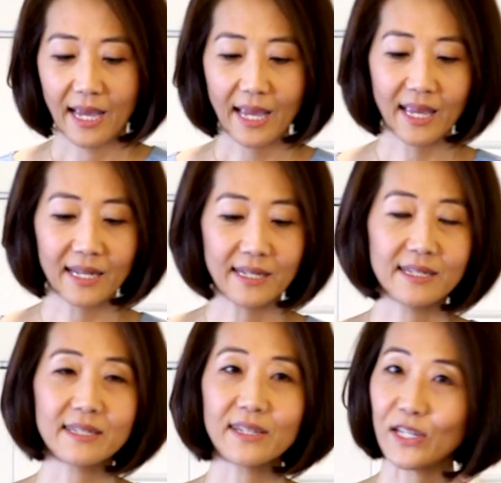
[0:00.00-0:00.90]

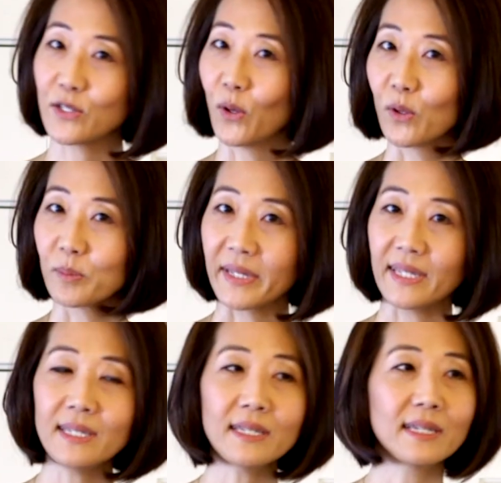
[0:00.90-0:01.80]
And he told
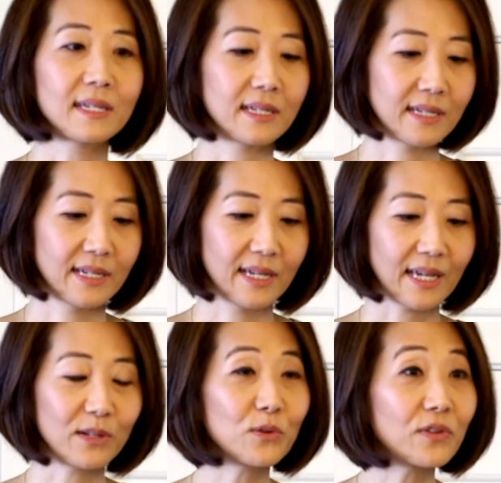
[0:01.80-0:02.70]
me,
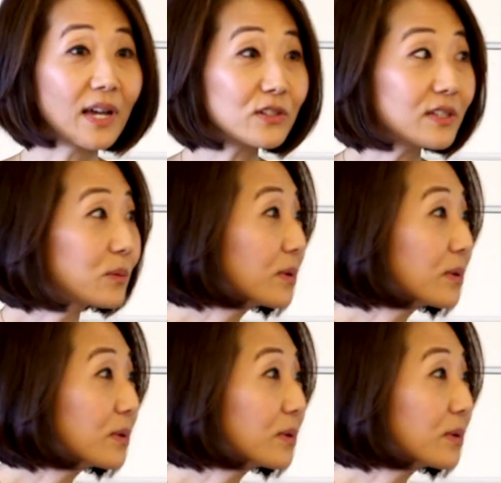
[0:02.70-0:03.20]
and it was actually